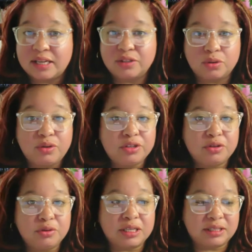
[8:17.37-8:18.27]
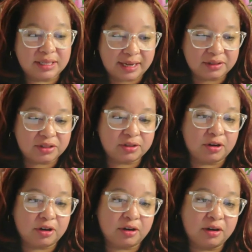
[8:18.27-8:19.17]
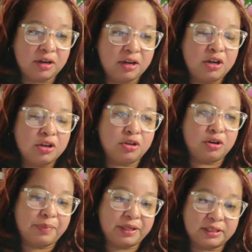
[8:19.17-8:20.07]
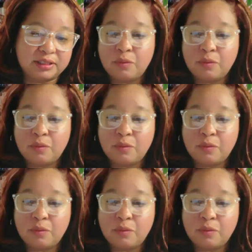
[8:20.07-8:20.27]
as soon as you condense your your business.